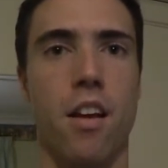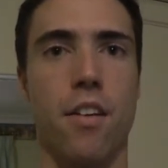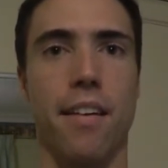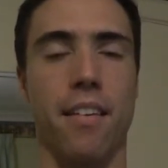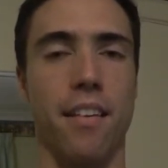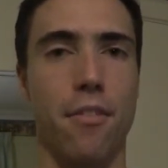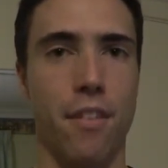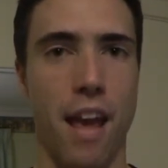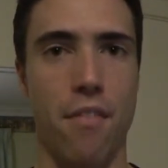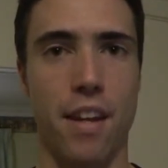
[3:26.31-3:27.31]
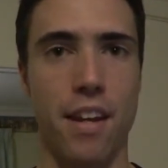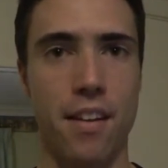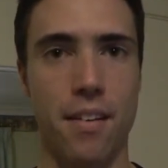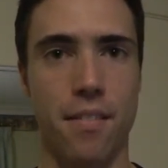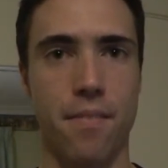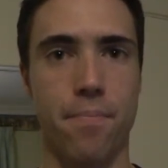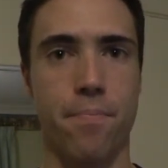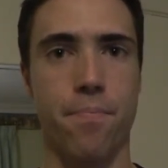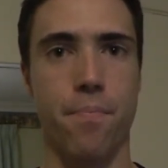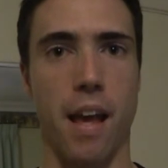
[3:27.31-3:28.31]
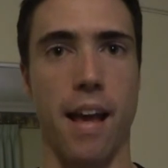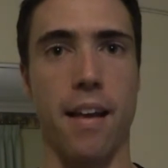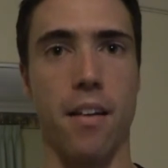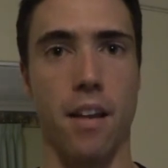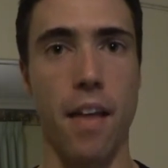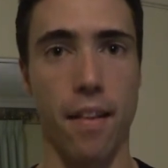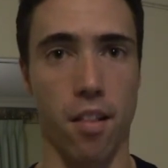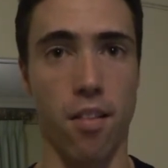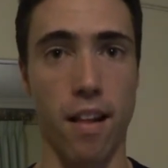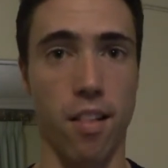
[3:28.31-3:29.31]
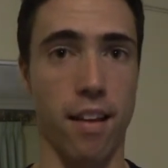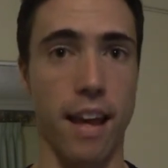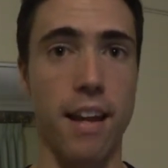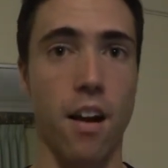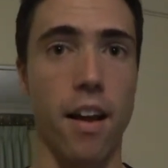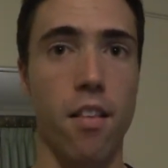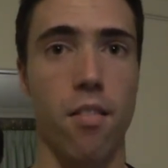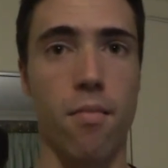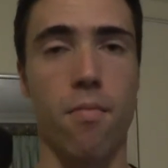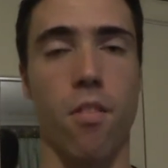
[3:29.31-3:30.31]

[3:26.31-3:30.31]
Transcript: you need to lift heavy, and yeah, that's that's the key, guys.